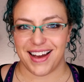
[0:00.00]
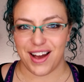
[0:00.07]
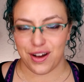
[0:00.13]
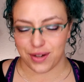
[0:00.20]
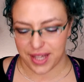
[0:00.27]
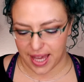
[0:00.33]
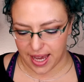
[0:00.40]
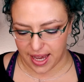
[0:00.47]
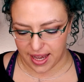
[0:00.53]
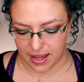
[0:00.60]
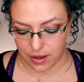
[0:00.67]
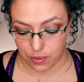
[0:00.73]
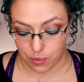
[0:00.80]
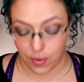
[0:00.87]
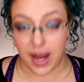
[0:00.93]

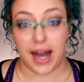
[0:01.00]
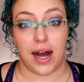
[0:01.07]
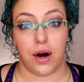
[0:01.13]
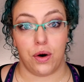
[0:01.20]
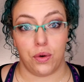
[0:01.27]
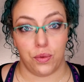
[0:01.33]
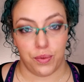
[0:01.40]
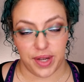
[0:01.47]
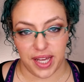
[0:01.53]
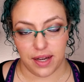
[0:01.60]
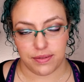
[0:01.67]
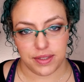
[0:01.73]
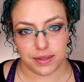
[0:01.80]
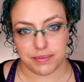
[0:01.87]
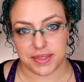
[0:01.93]
Okay, wow, we
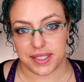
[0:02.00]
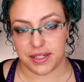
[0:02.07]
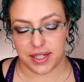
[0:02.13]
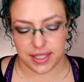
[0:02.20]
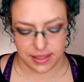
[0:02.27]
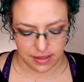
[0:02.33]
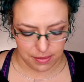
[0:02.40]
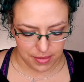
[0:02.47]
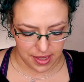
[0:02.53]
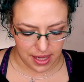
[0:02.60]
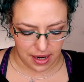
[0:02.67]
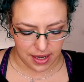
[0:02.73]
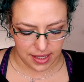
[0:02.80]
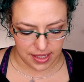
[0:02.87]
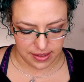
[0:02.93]
have some serious
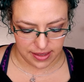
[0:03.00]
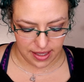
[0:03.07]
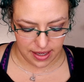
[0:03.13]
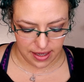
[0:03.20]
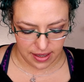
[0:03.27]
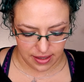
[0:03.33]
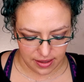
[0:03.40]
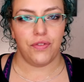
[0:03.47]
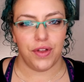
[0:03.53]
similarities here.